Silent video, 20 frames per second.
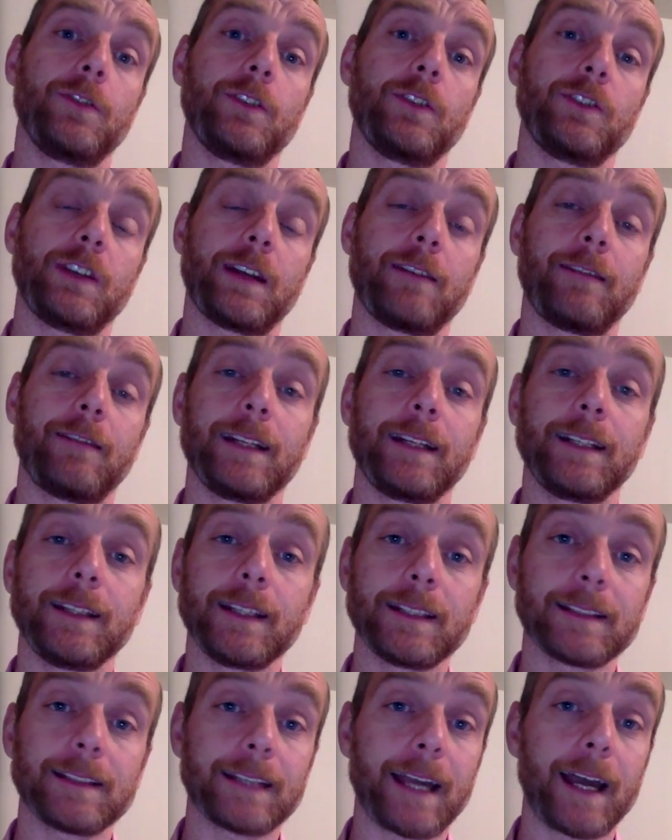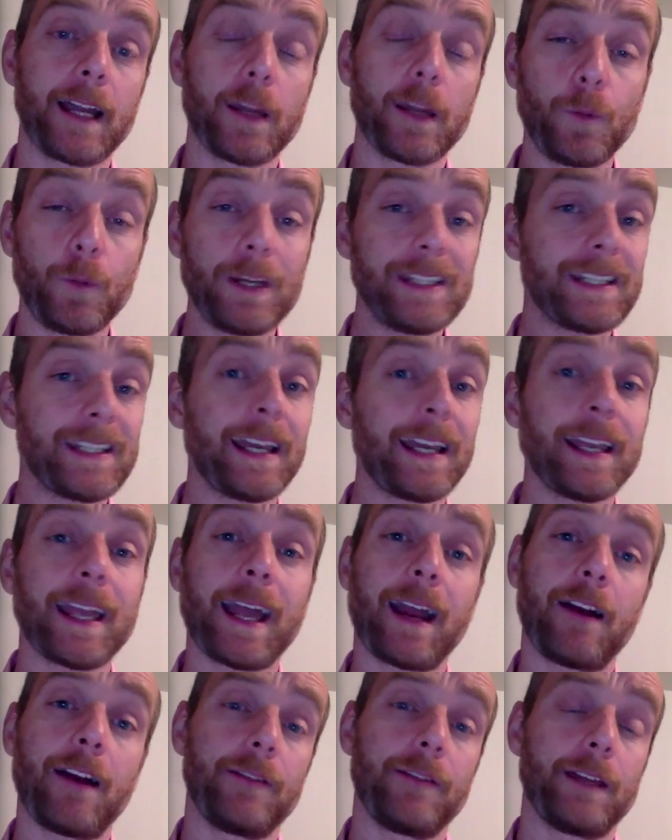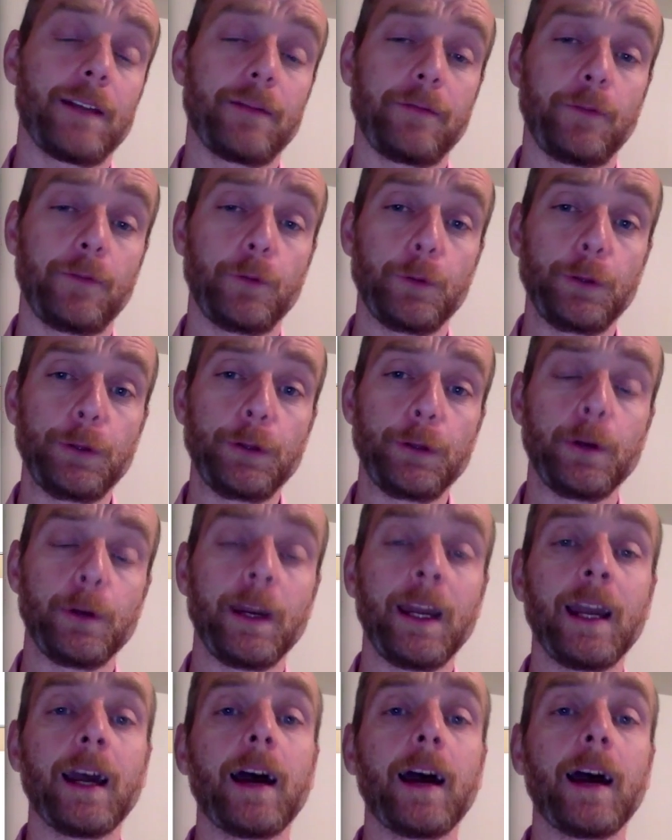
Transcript: that generated the sale, and we take care of that for you,